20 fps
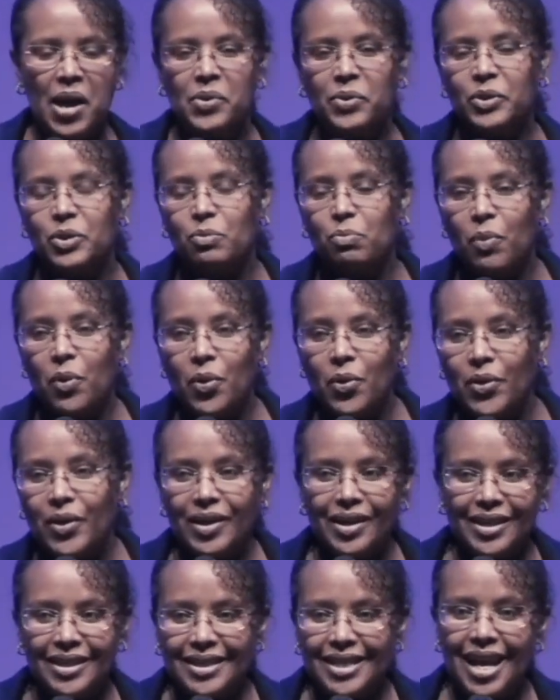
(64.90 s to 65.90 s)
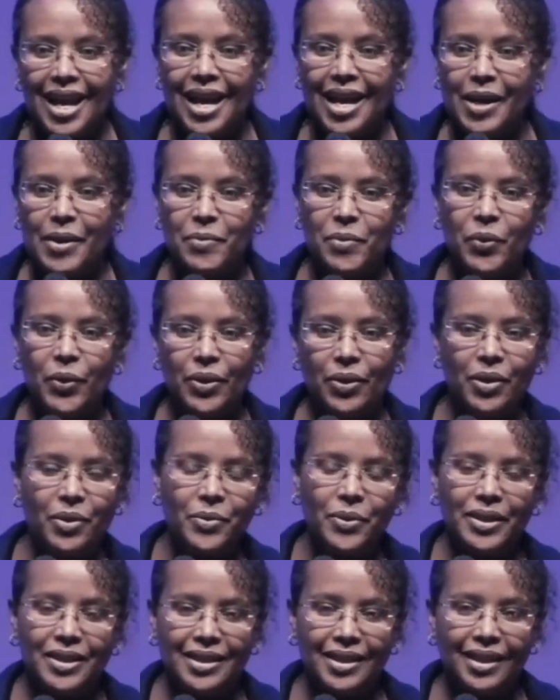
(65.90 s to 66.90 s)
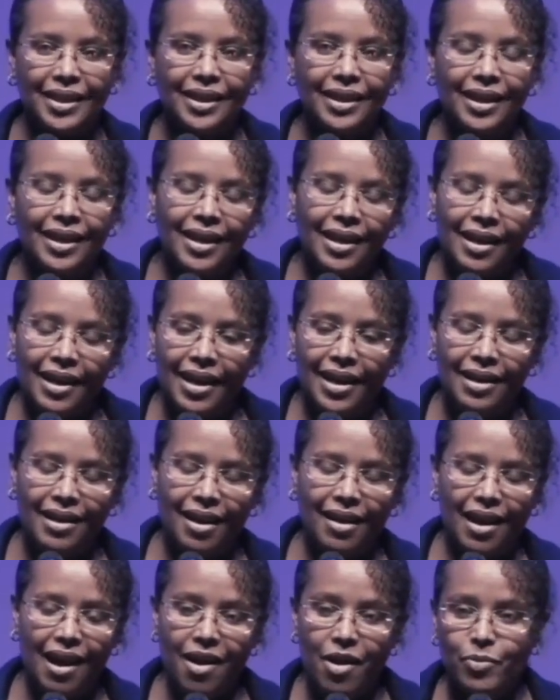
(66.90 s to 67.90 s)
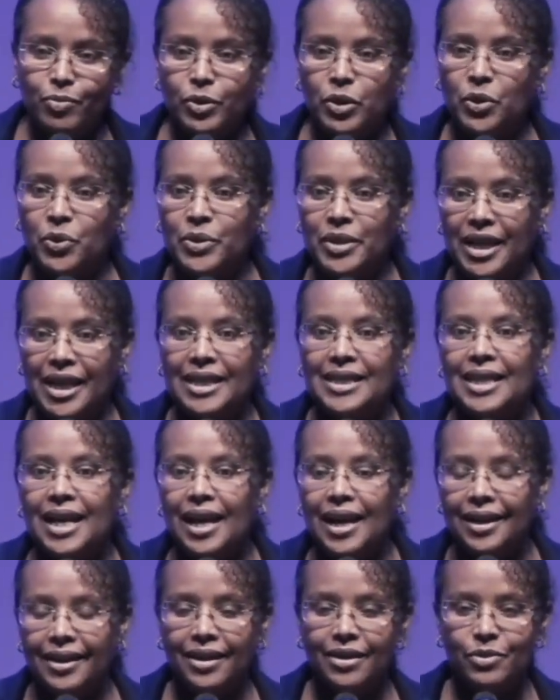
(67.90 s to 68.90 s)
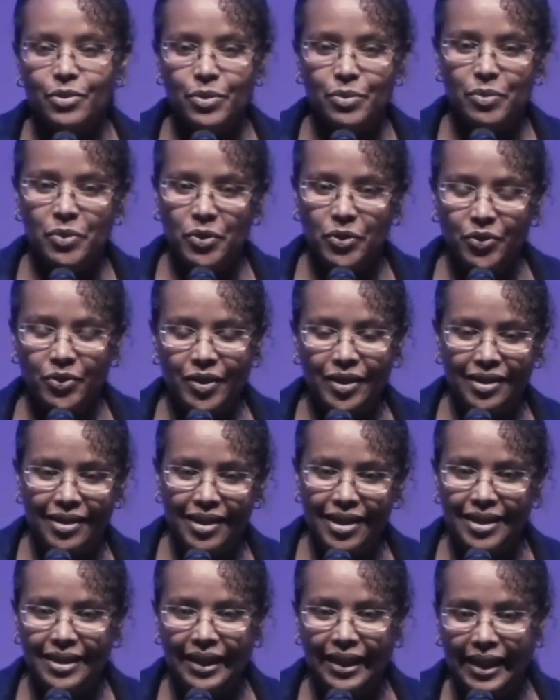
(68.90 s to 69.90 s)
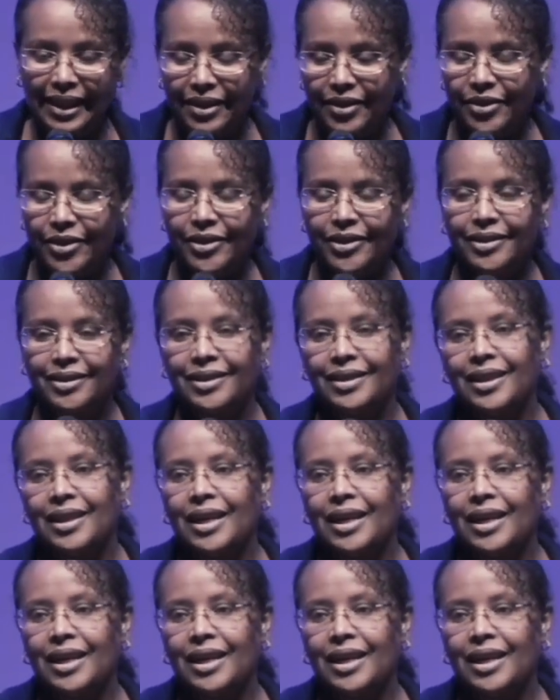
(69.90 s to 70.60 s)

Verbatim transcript: I was born at a time when there was a, an armed coup d'etat that removed the then leader.